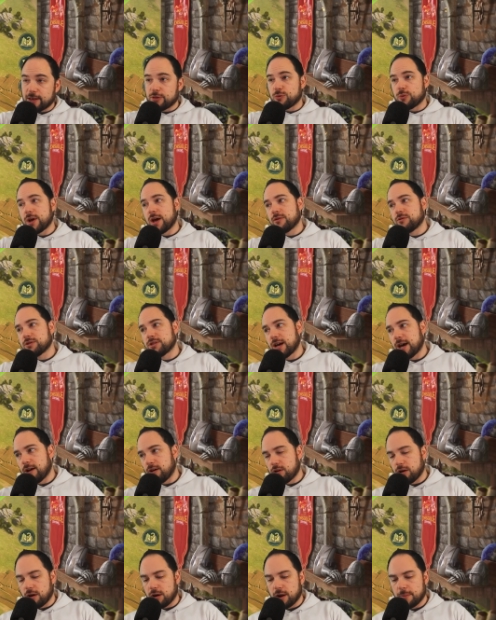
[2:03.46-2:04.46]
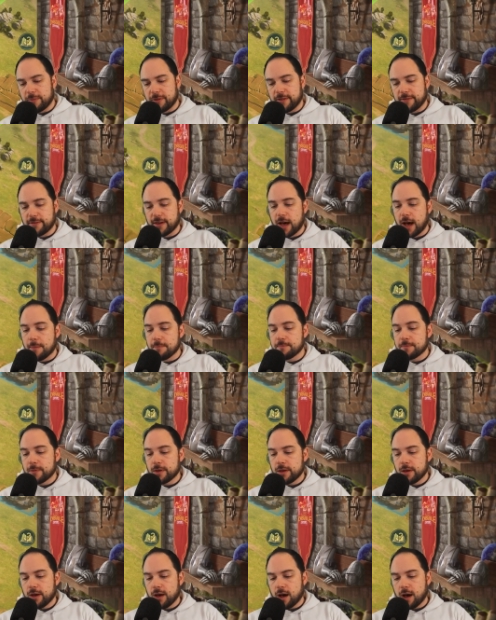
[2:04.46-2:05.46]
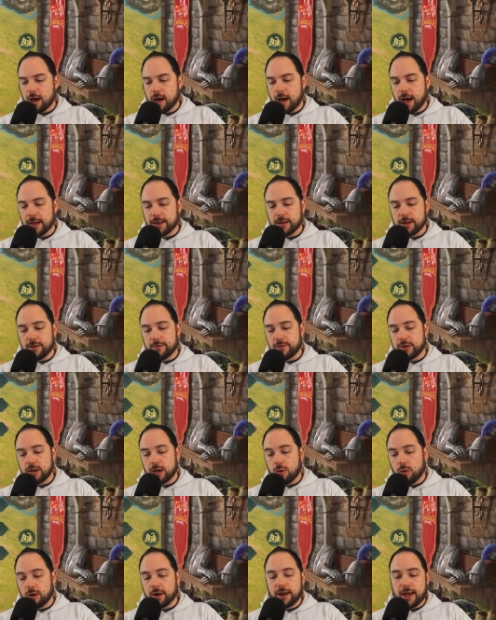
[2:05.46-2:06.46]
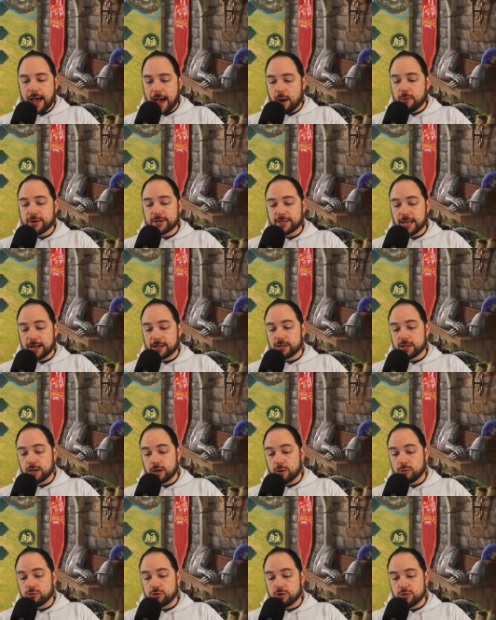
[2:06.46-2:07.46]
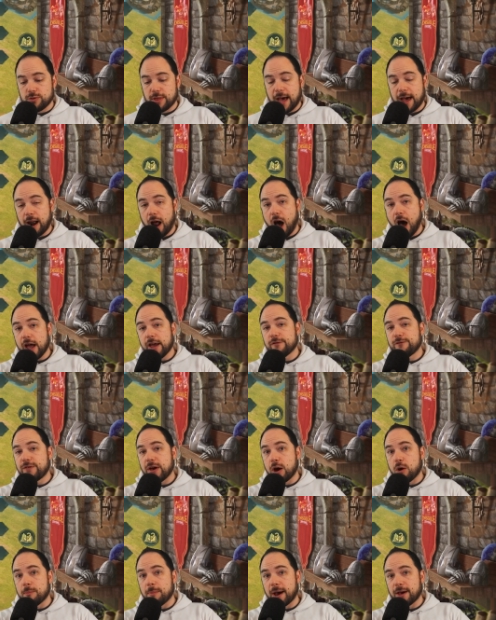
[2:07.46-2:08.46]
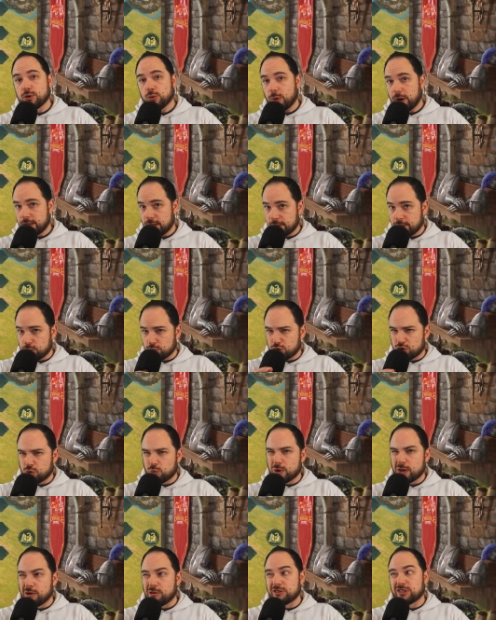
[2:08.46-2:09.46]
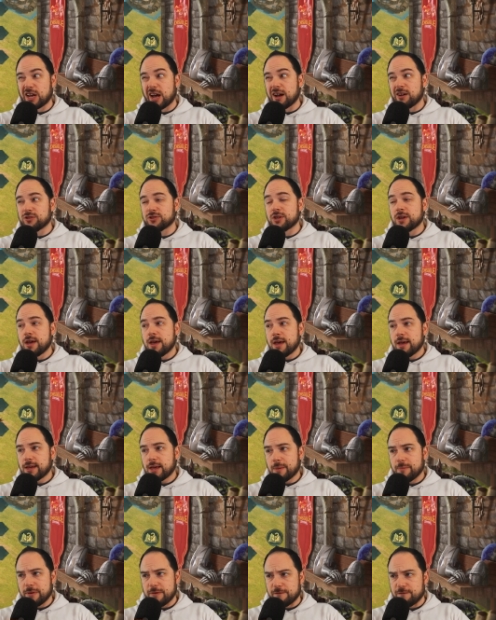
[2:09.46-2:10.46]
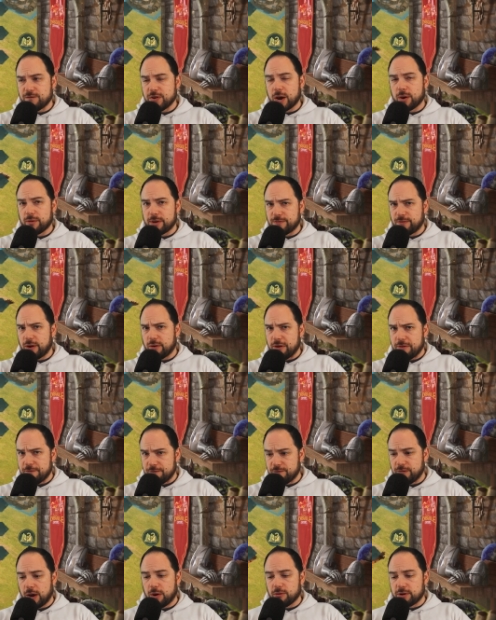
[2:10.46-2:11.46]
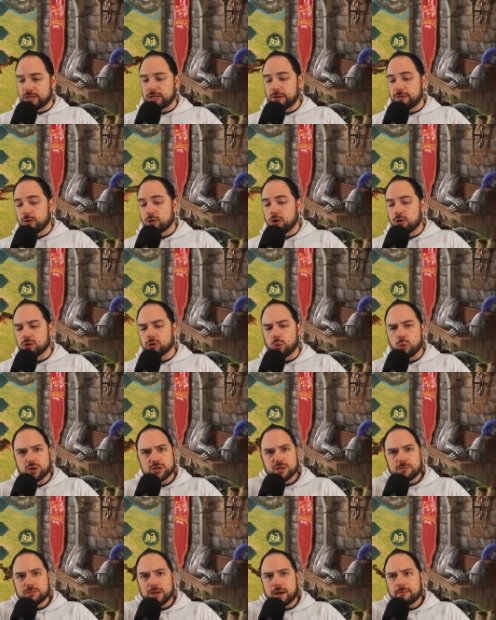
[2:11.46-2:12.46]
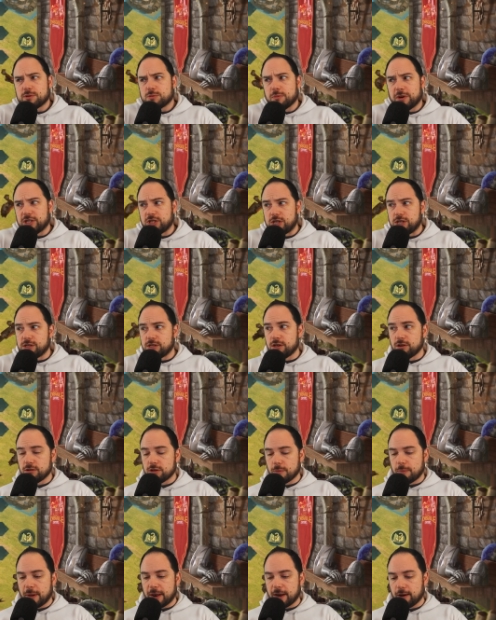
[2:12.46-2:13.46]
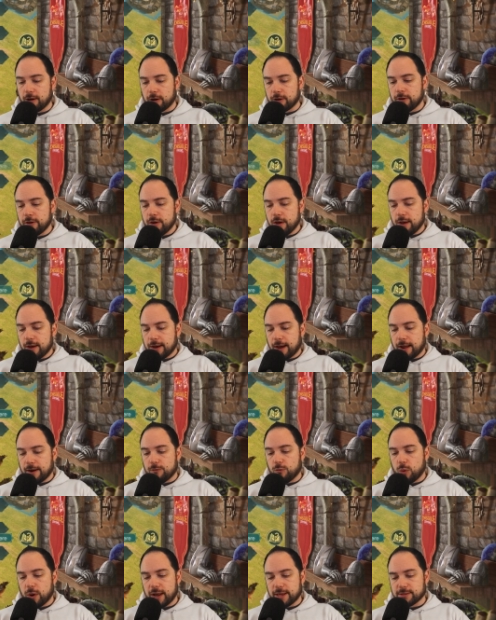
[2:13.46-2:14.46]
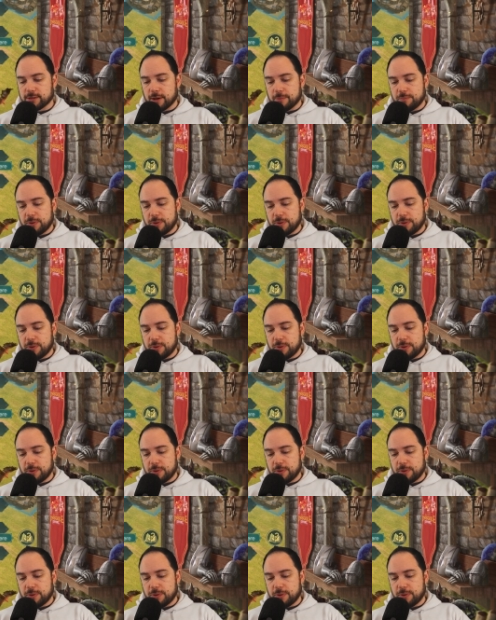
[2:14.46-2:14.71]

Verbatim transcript: a 300 tile card up in the top, uh, I did a video on how exactly to go do that. I have found, by the way, that those 300 tiles can be very, very, very difficult or sometimes much easier, depending on kind of what ends up